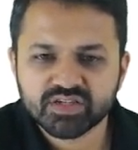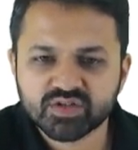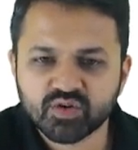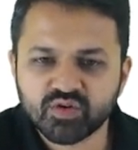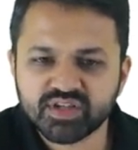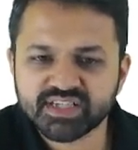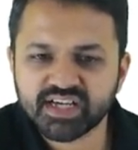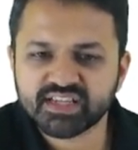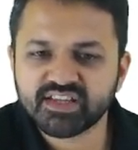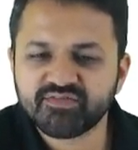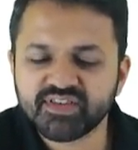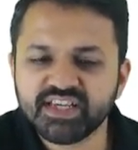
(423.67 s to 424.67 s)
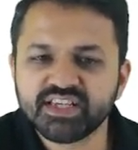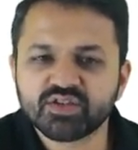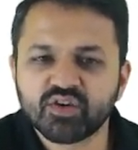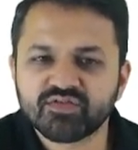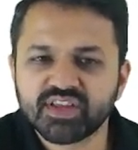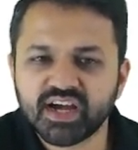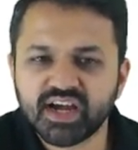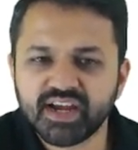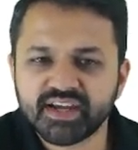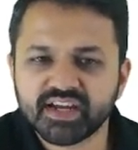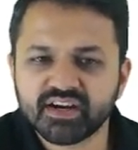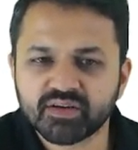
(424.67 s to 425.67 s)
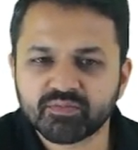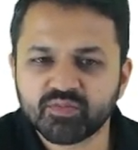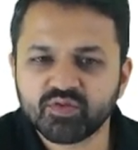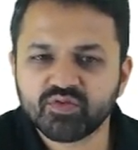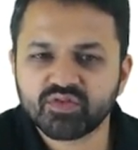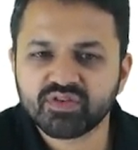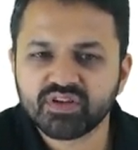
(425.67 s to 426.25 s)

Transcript: So these are the fees of the I I T Kharagpur,